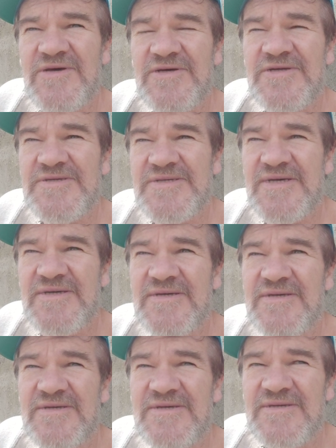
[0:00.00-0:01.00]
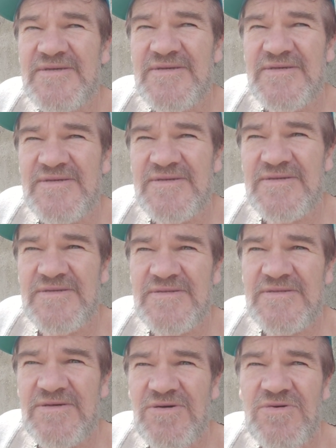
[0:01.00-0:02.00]
can I say,
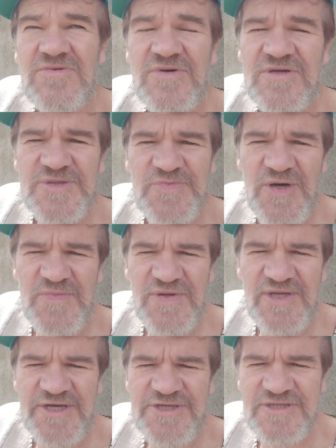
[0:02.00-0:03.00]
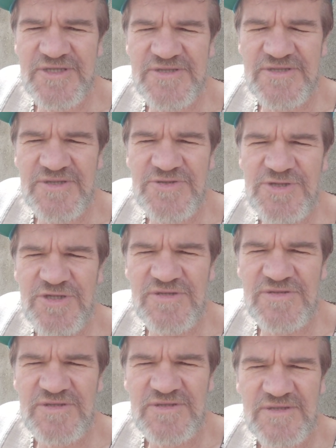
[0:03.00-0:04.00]
the whole world's population under
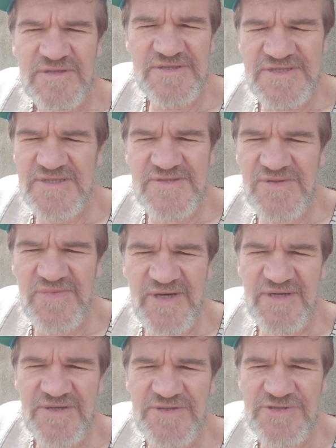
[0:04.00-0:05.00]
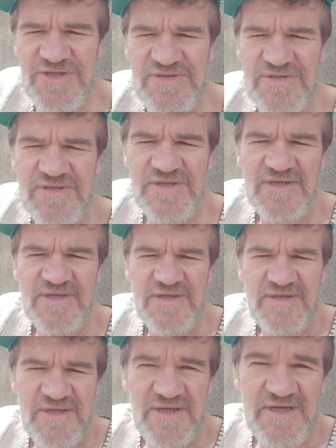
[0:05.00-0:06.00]
control, because this is all about control.
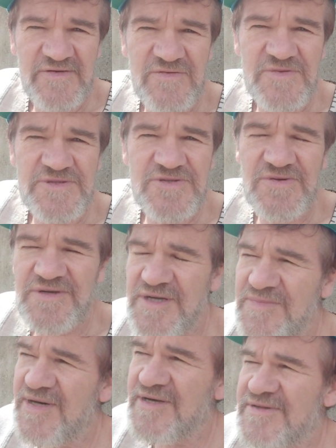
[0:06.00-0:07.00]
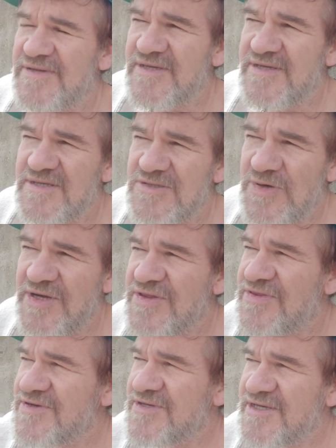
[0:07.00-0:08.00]
And everyone's talking about the
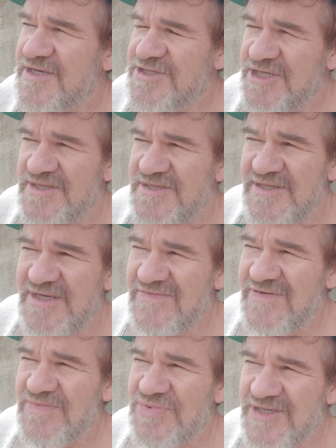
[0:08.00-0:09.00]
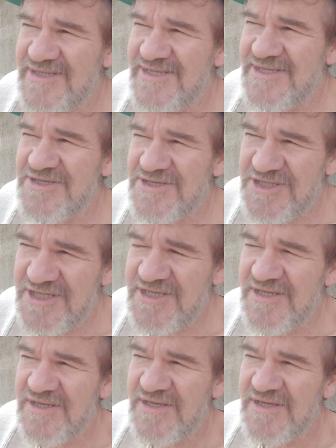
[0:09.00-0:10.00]
2030 agenda. Even President Xi,